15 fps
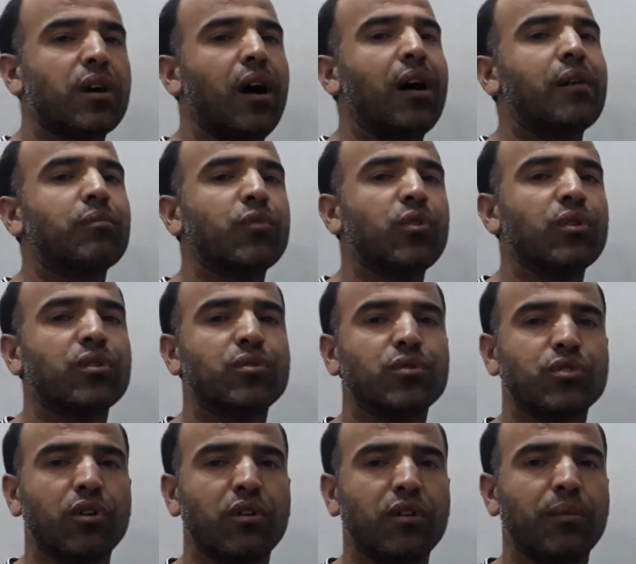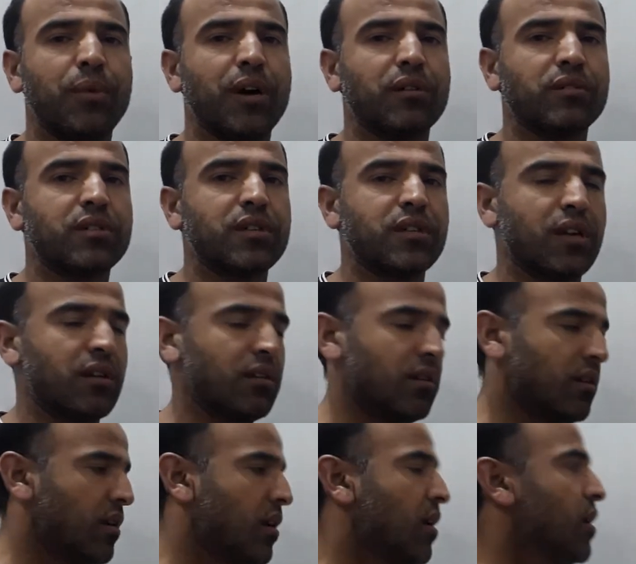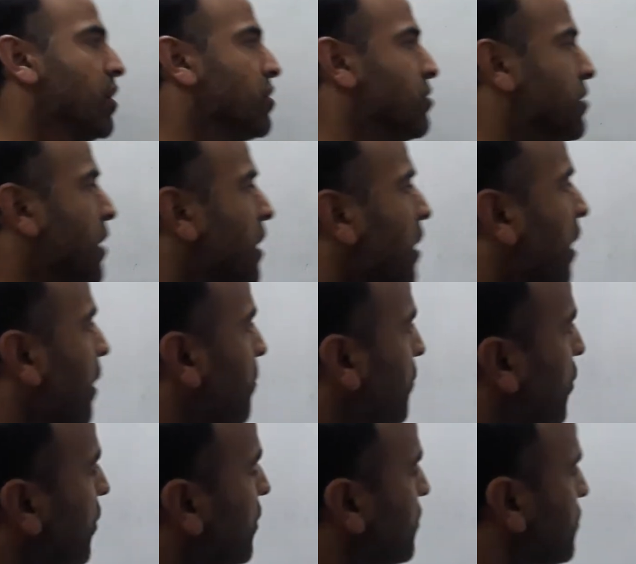I am going to talk about today. Today I am going to